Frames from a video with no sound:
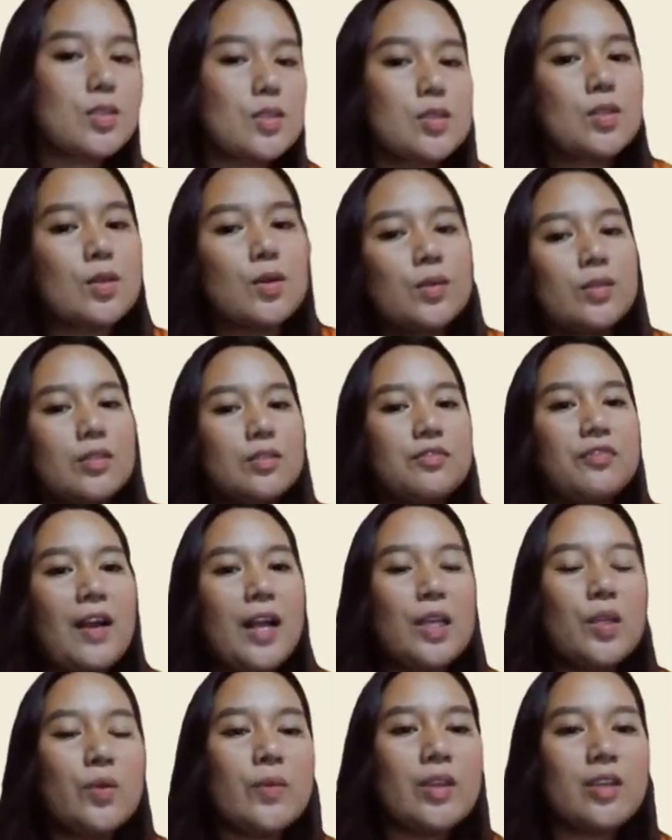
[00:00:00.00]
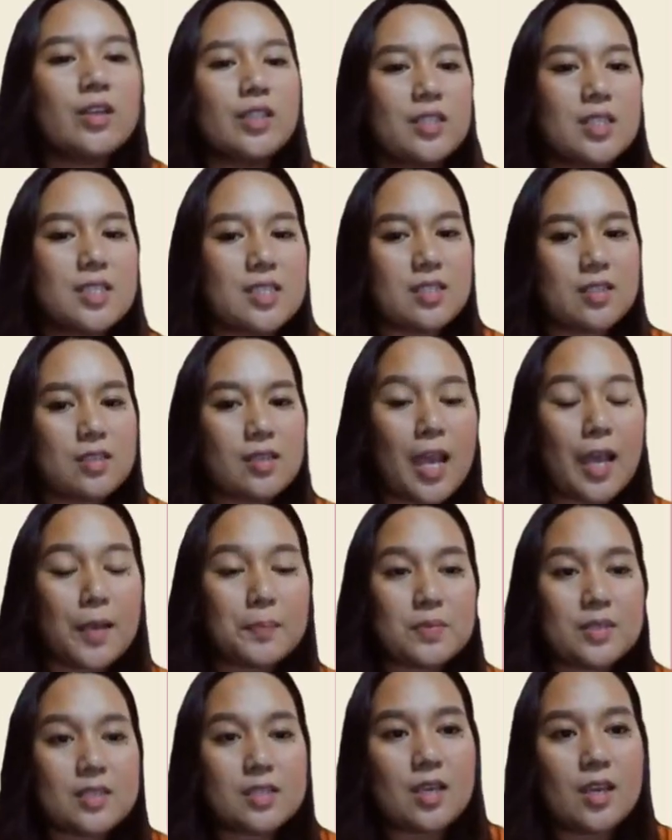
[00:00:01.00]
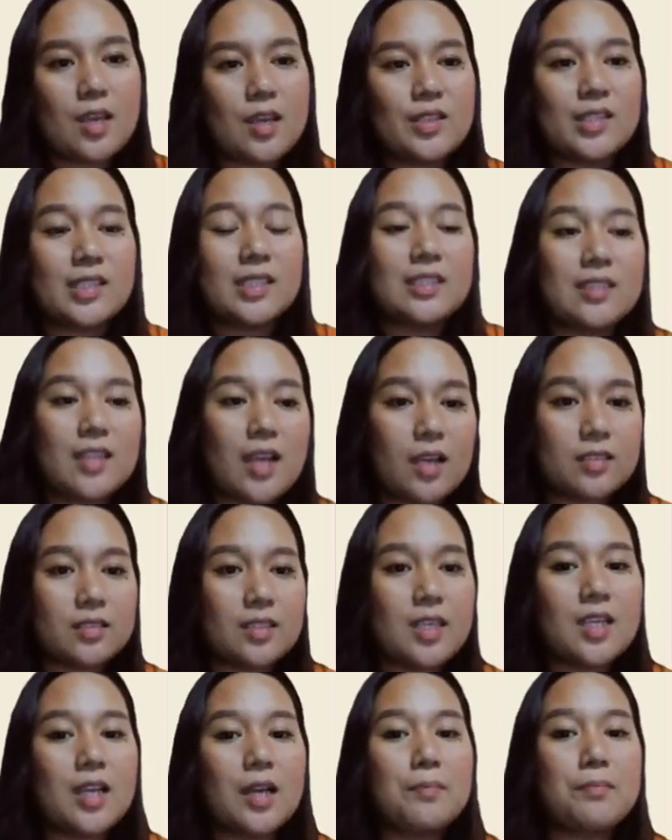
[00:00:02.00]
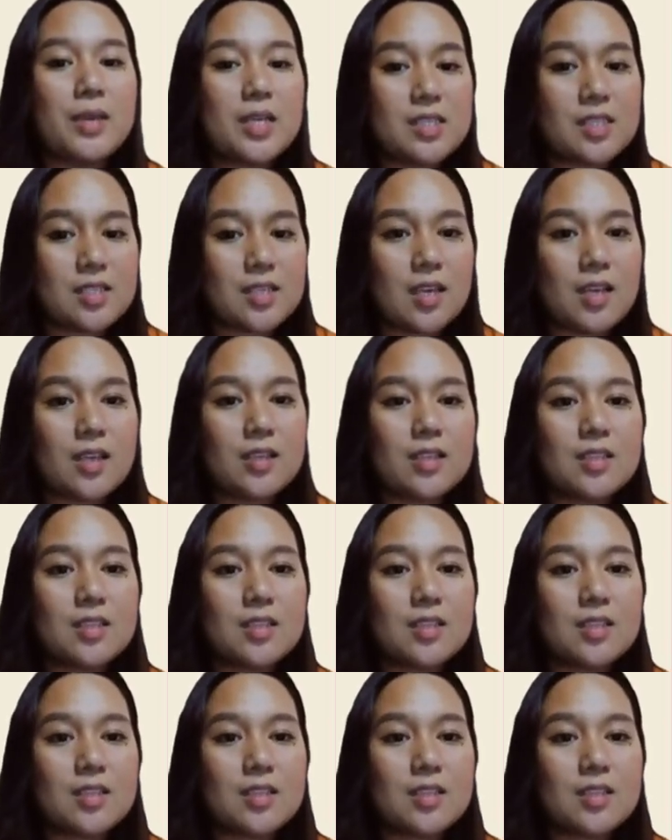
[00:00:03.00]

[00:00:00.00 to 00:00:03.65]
So the following are the steps in conducting a basic